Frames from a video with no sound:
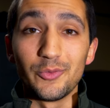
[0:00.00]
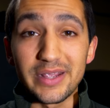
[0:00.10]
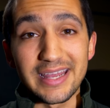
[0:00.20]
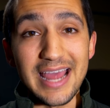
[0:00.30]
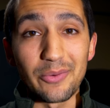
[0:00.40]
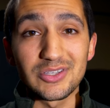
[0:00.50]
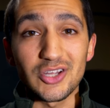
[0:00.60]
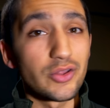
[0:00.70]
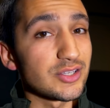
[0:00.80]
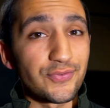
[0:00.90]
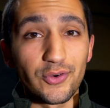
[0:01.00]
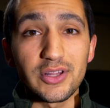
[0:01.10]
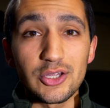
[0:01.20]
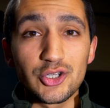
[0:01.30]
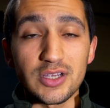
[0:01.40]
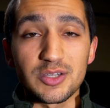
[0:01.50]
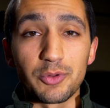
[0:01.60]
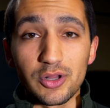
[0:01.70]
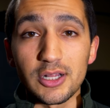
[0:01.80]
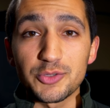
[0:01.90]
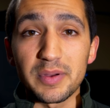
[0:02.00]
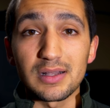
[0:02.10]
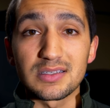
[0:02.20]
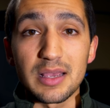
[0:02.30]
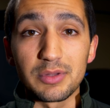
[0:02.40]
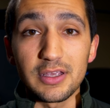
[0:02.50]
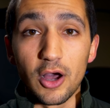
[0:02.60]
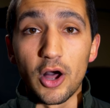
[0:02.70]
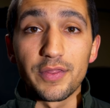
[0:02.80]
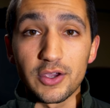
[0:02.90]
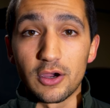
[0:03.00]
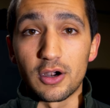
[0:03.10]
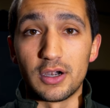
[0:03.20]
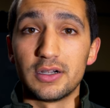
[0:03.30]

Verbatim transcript: We can now install this fully adjustable clutch pedal assembly on the car.